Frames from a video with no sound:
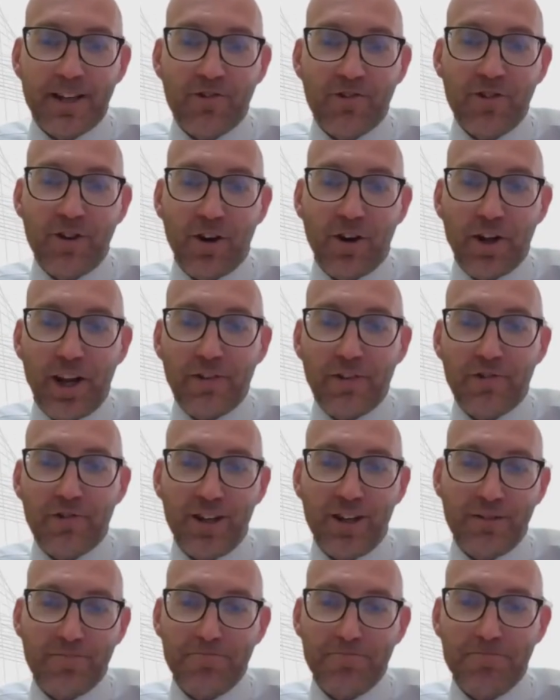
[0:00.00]
That's not an
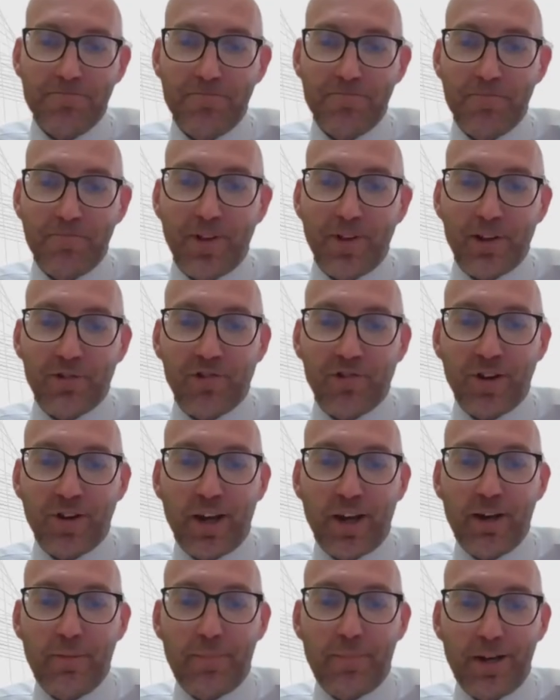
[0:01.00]
asset, that's a
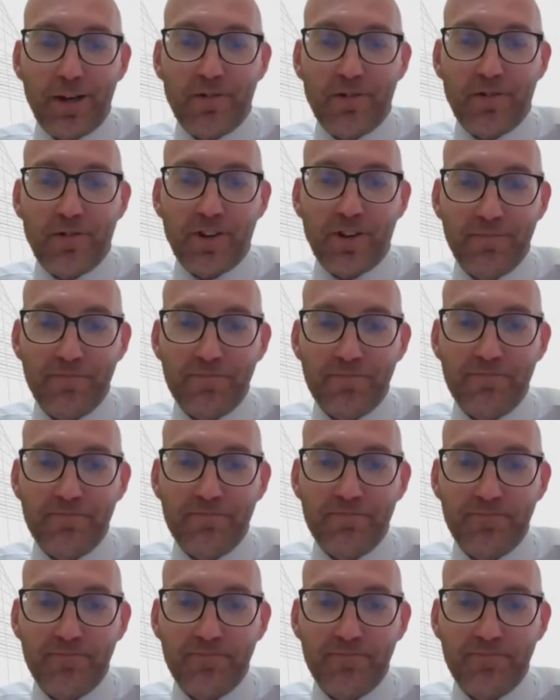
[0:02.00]
liability.